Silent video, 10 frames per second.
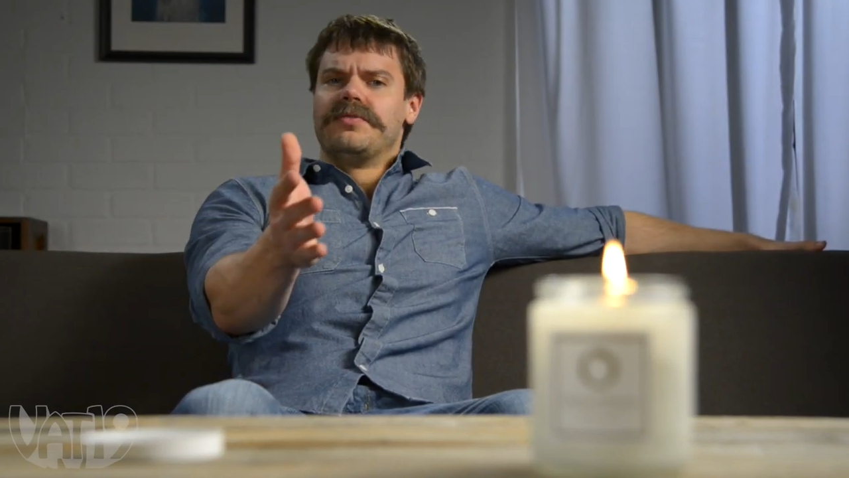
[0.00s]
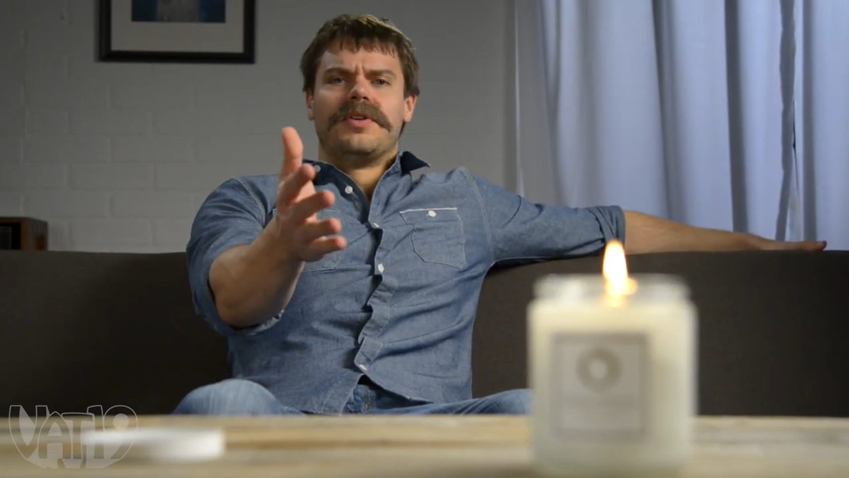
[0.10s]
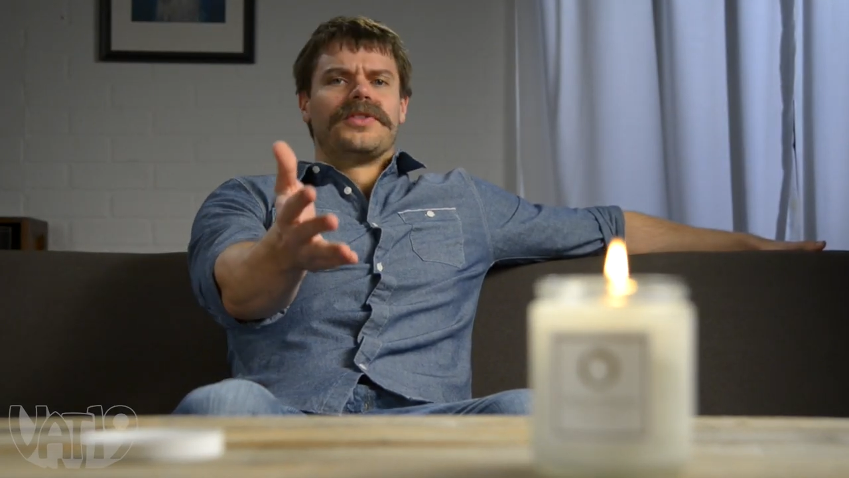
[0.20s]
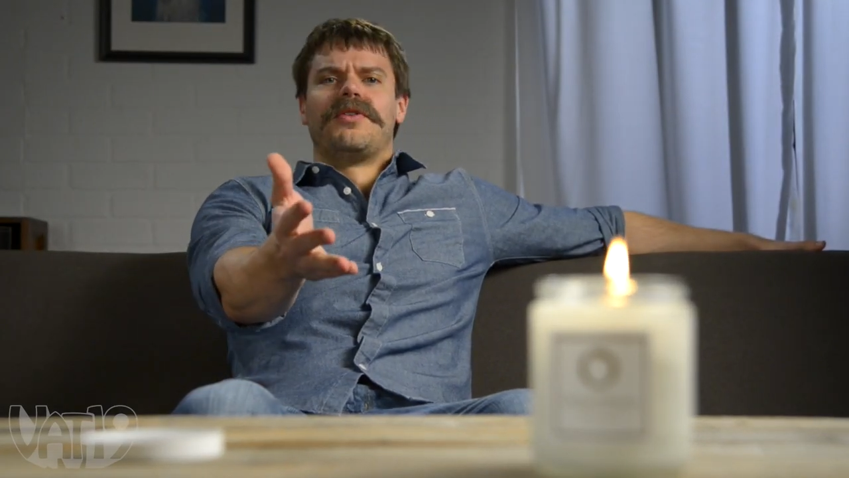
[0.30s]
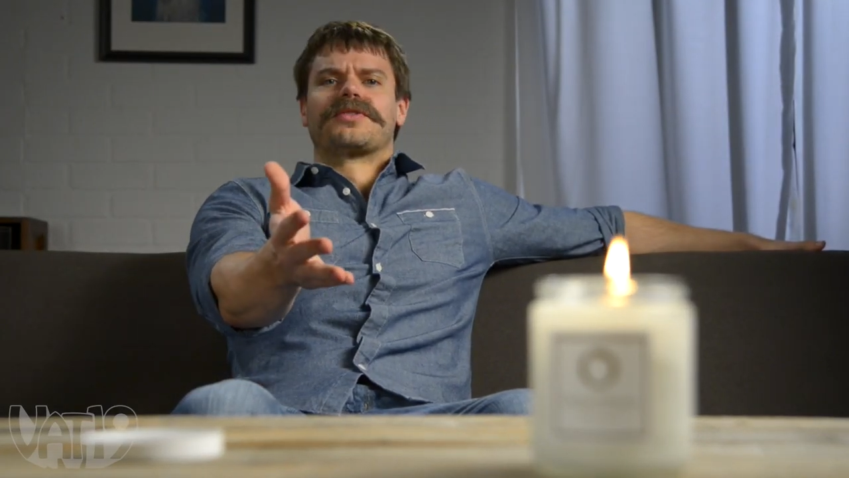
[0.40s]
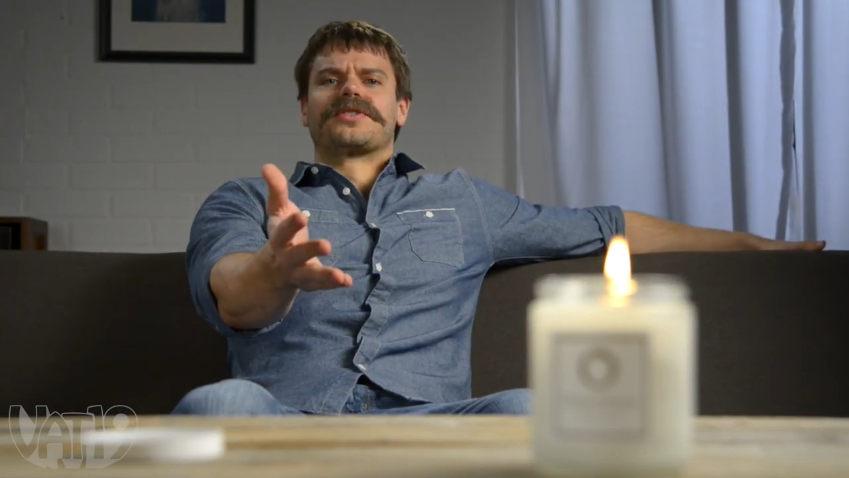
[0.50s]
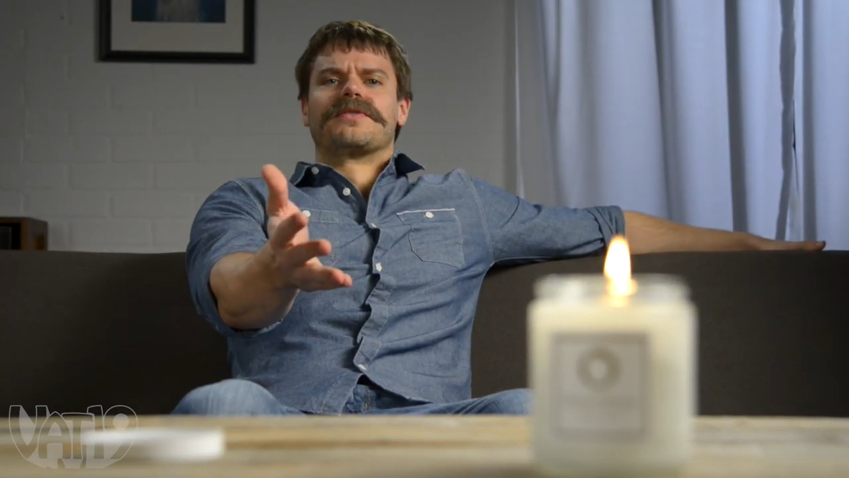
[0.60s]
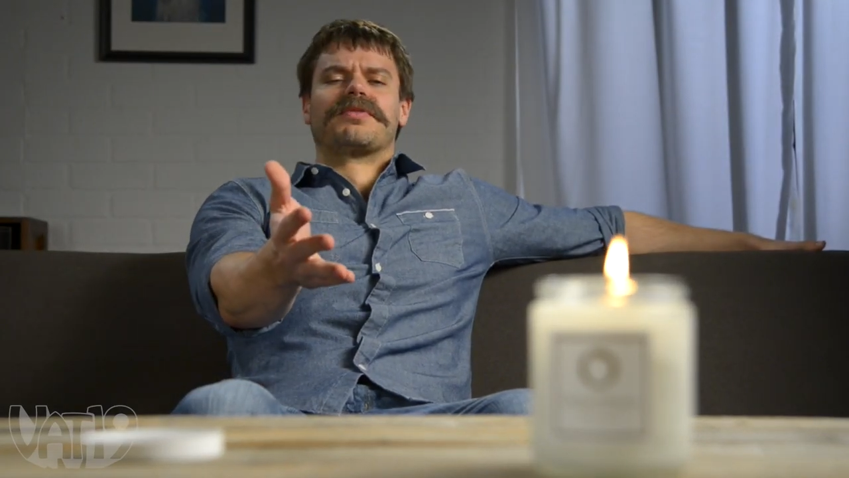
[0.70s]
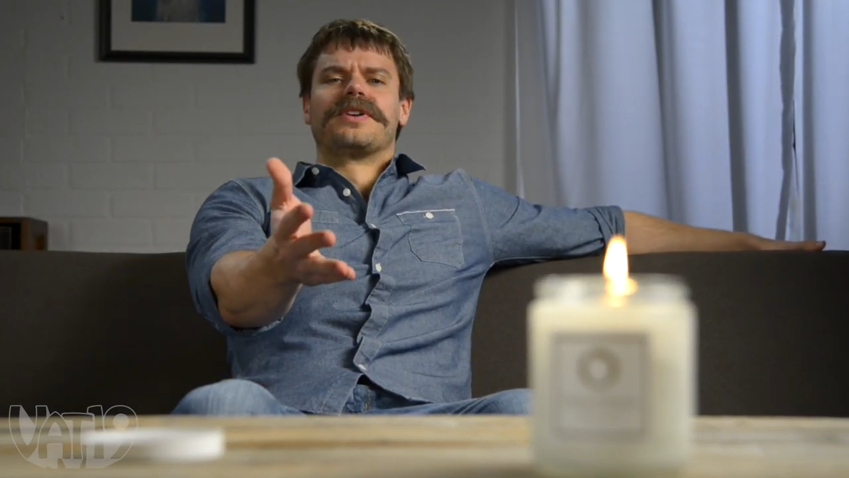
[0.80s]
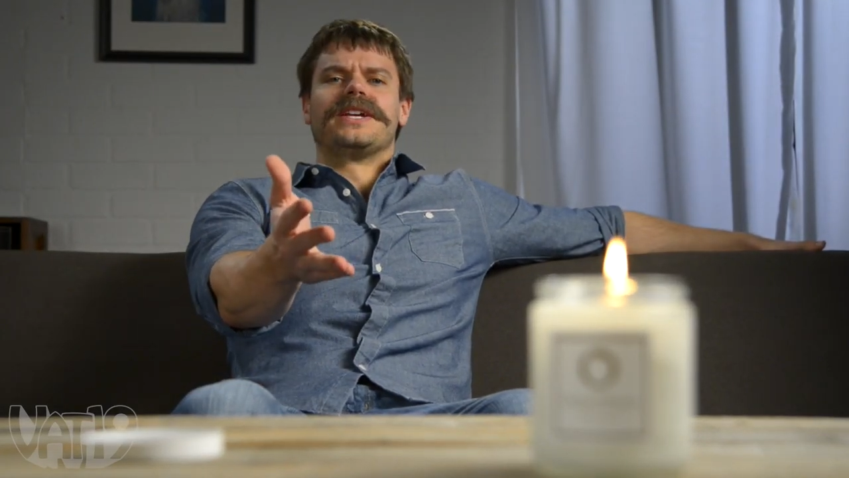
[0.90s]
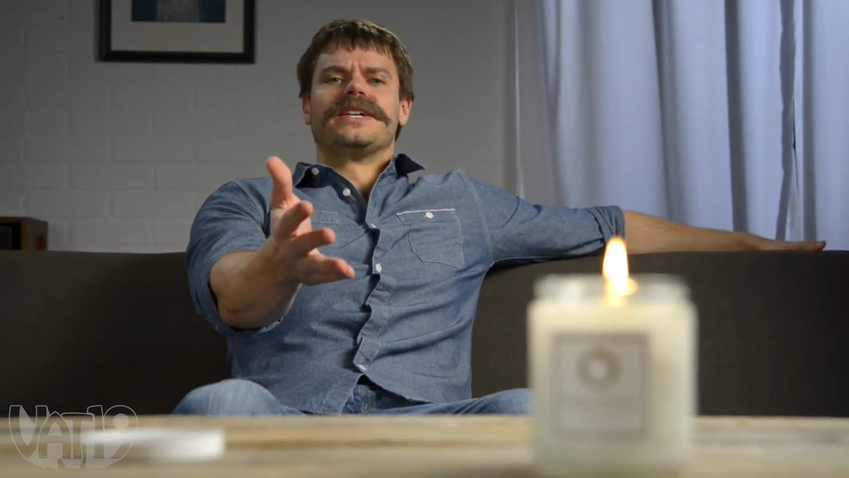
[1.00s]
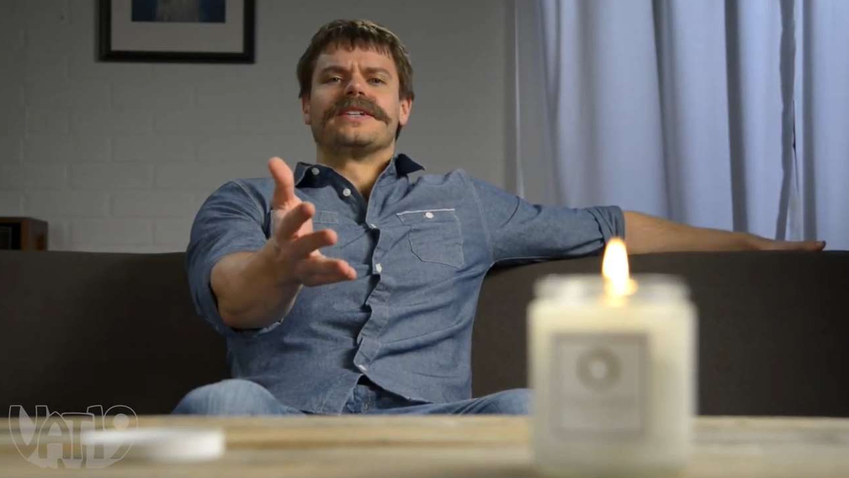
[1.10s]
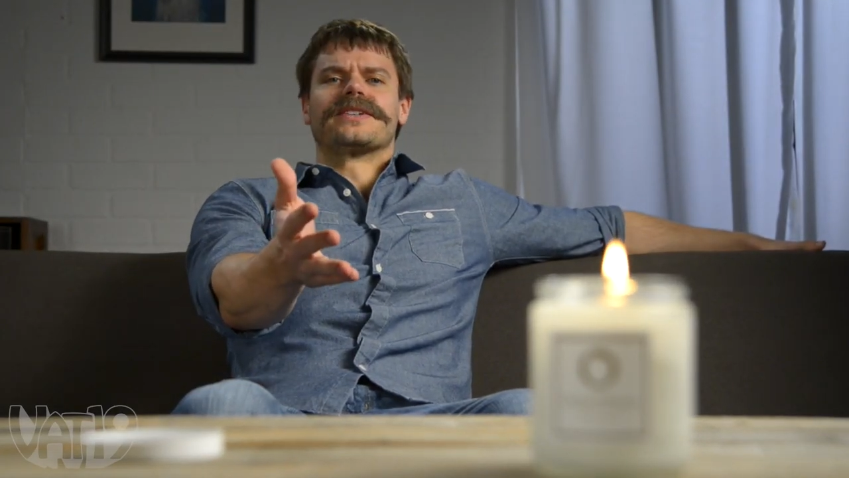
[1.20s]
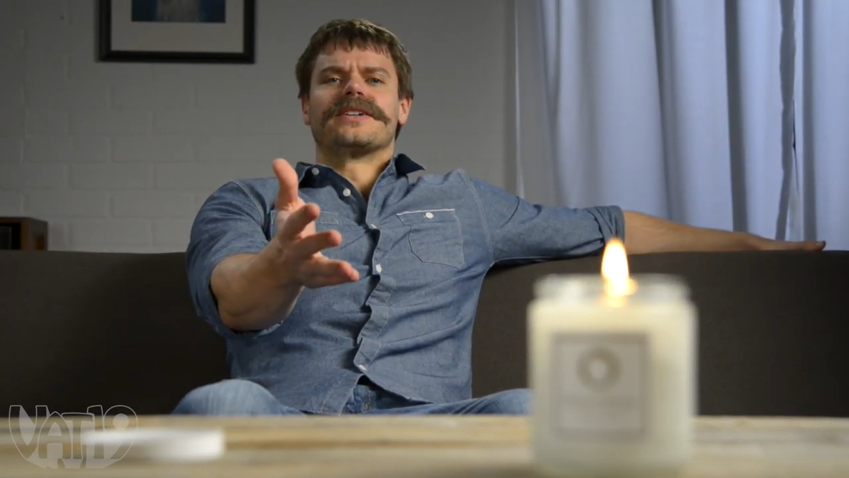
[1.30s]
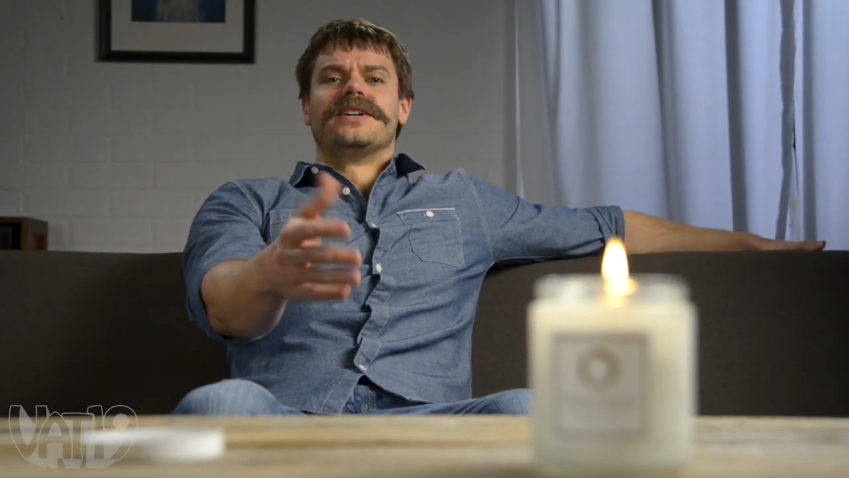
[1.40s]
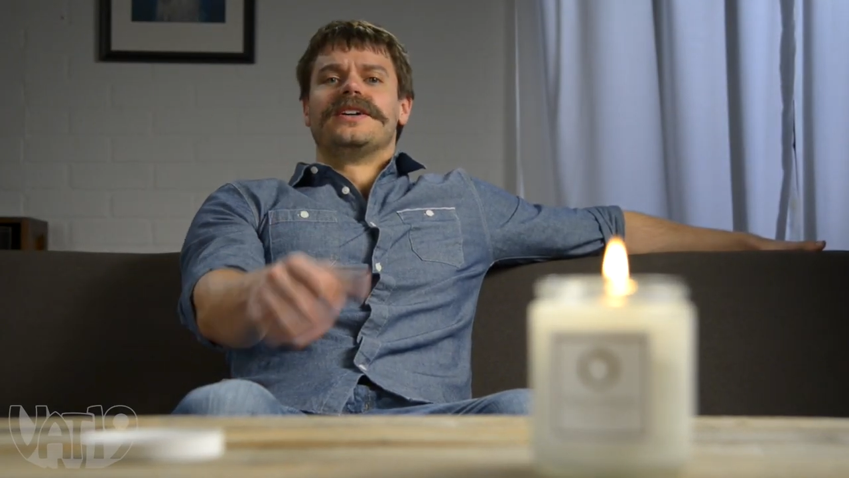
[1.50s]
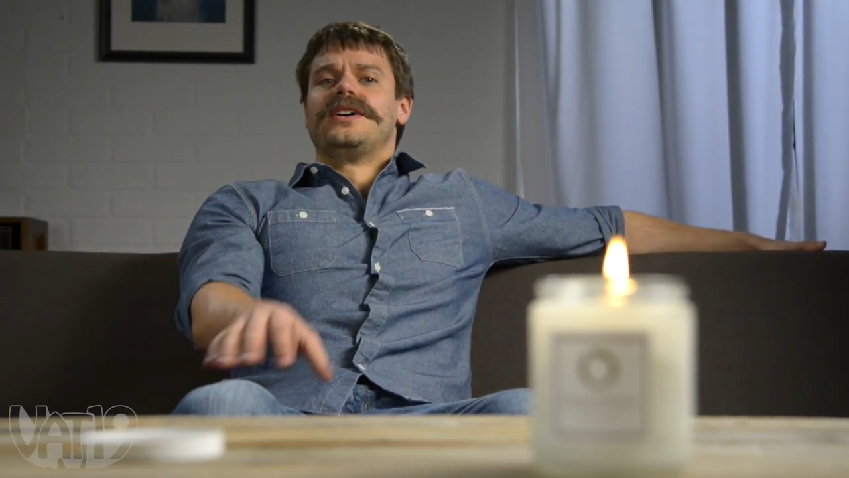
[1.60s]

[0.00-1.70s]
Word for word: with Orchard Breeze,